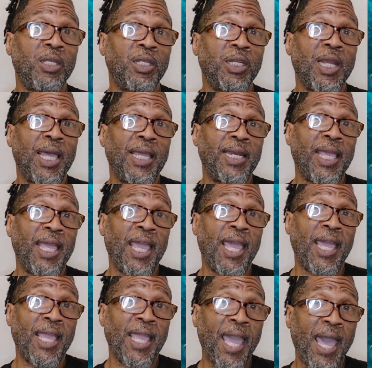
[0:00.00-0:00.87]
like they
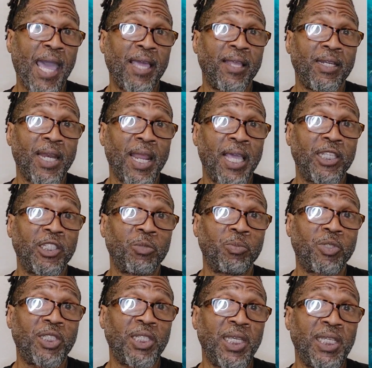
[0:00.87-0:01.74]
had got like
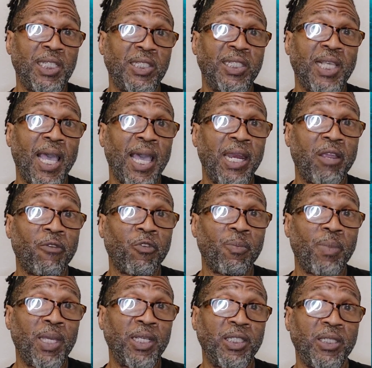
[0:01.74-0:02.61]
some inside
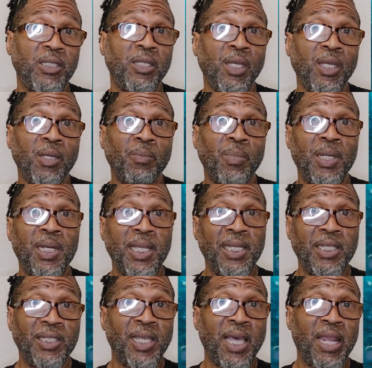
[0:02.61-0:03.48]
information, but
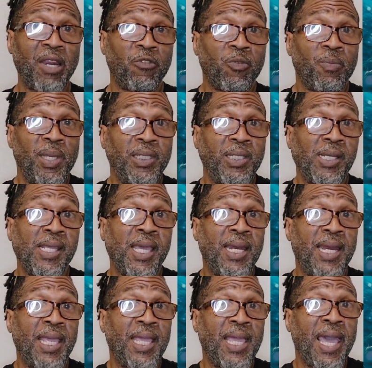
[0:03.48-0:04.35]
the inside information
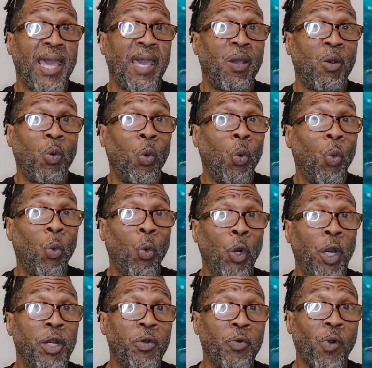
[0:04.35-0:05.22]
that they got
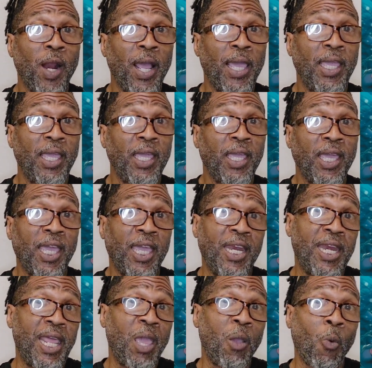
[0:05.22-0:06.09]
wasn't right,
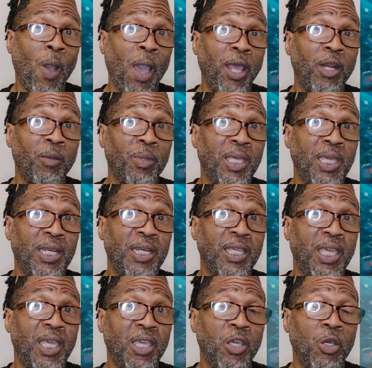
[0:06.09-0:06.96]
and they wind up
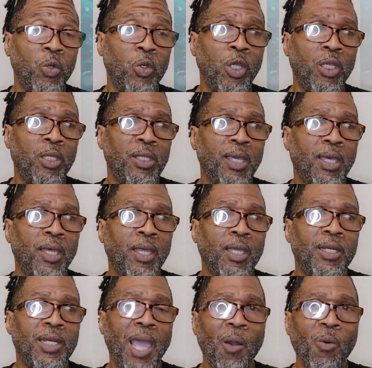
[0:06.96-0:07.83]
getting killed. Yeah,
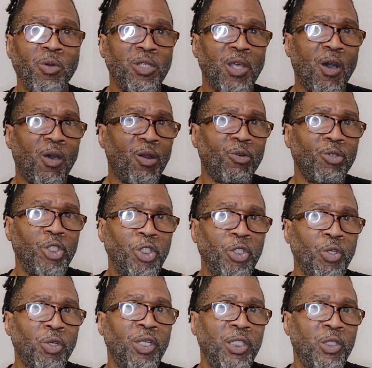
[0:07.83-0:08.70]
that was all on
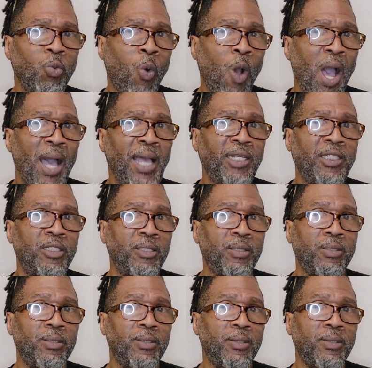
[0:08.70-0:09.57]
Shuri's watch.
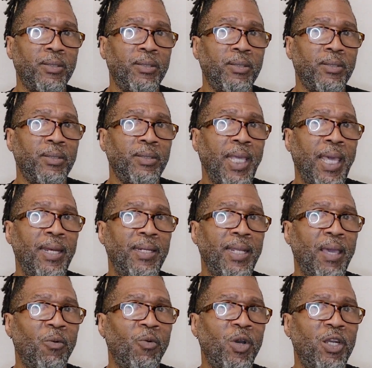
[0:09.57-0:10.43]

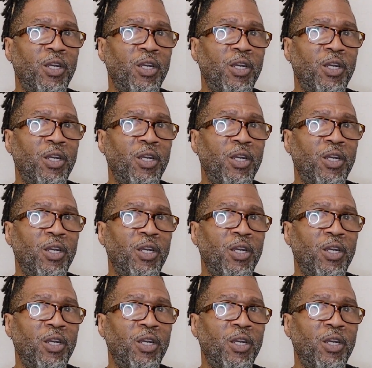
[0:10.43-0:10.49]
That